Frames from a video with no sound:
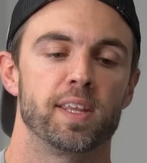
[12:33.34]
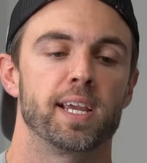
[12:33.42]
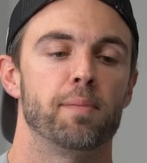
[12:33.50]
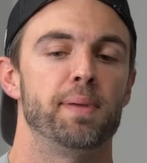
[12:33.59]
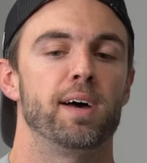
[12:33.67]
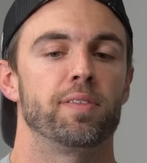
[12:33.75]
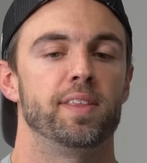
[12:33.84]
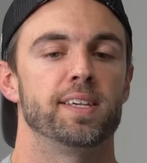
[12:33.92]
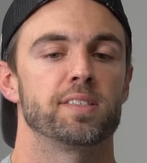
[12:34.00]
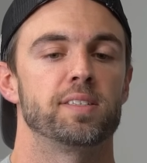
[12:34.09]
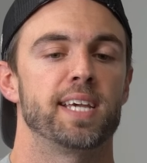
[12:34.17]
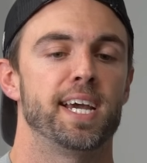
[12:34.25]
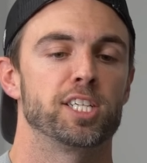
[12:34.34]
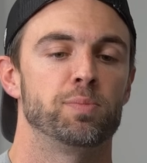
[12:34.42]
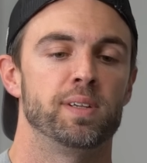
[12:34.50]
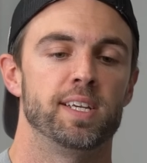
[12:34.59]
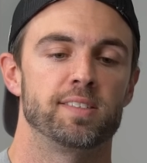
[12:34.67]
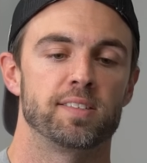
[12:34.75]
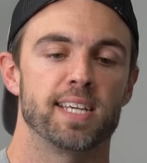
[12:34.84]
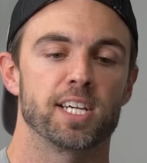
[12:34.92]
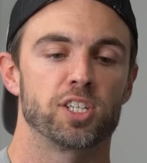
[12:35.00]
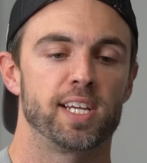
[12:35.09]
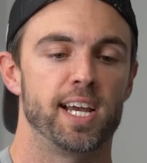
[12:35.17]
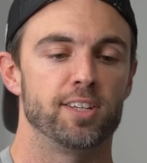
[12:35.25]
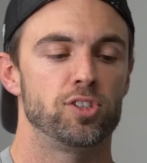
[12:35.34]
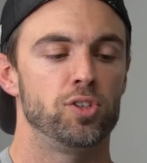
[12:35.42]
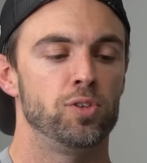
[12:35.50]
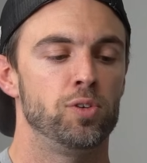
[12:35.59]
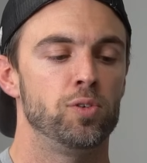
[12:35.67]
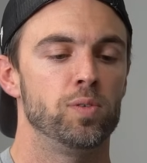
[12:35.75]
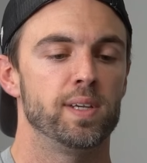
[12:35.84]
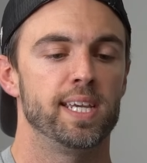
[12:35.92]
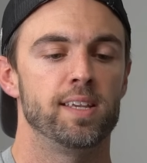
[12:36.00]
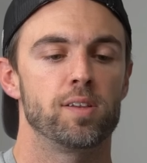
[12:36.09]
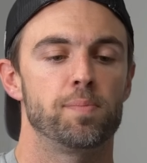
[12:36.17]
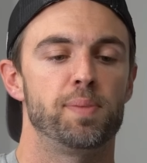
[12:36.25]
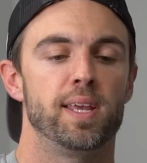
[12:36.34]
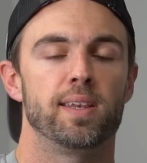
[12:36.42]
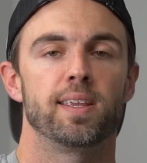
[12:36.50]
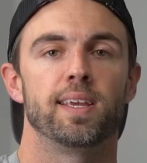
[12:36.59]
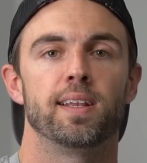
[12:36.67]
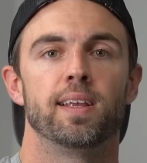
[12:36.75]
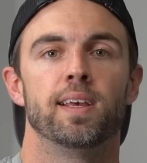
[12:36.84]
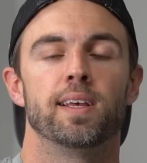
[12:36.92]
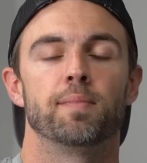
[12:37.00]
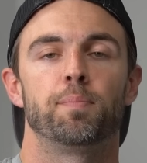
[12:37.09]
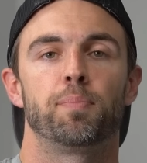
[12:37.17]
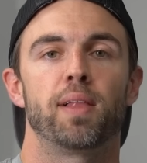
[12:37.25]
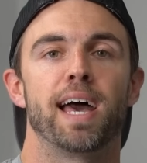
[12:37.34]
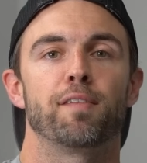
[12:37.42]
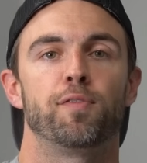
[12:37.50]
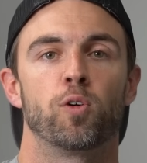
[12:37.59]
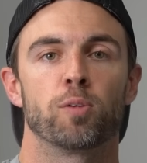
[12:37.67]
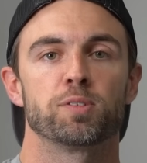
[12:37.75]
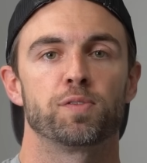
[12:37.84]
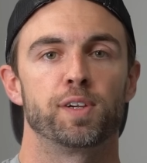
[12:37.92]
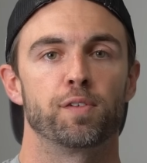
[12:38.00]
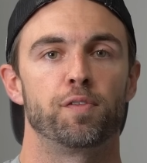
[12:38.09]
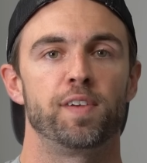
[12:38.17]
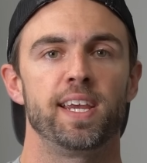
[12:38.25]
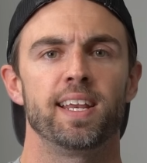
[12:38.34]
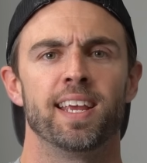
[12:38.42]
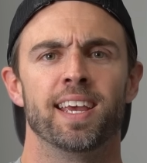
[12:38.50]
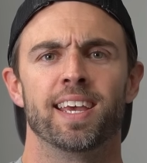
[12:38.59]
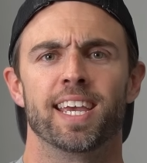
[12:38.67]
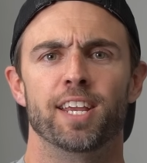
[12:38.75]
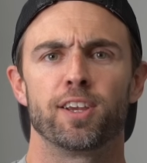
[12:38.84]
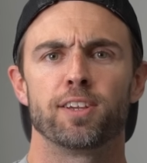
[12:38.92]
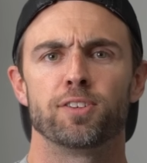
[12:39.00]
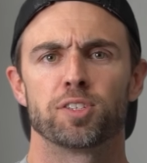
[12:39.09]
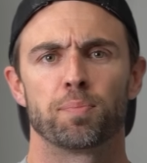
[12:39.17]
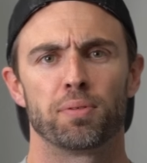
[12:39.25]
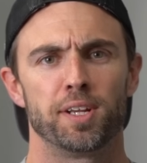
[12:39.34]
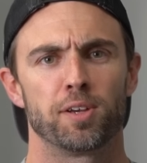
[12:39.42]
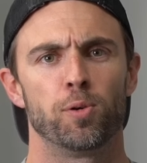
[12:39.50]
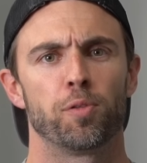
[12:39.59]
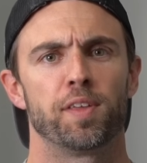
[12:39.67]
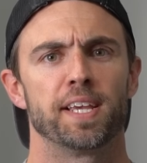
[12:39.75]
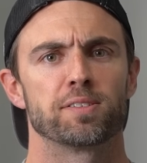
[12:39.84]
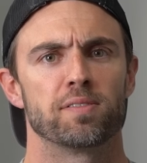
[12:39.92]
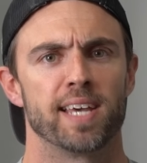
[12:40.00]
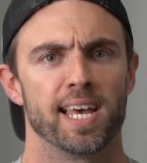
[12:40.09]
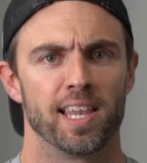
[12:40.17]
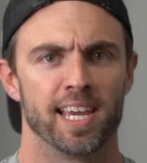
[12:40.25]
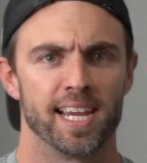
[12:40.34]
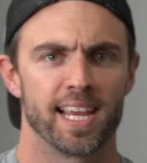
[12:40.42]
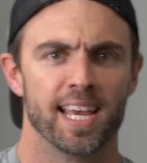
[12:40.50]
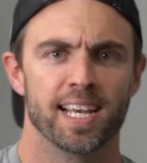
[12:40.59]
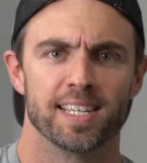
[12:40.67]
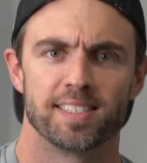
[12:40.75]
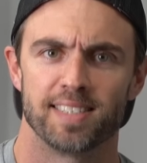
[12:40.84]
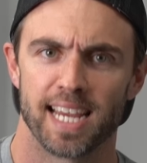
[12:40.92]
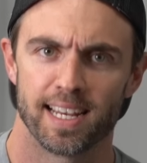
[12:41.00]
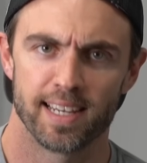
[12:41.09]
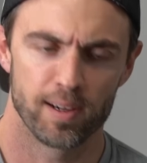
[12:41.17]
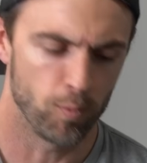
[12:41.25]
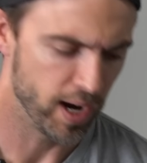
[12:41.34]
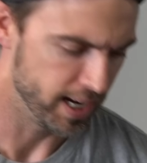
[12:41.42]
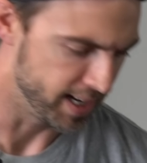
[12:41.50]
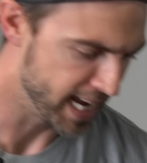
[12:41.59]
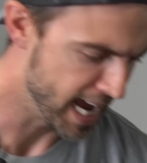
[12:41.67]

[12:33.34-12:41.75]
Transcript: thing about this attachment is it's actually got 2 independent platforms for your feet, and you can do some pretty cool things with that, like standing weighted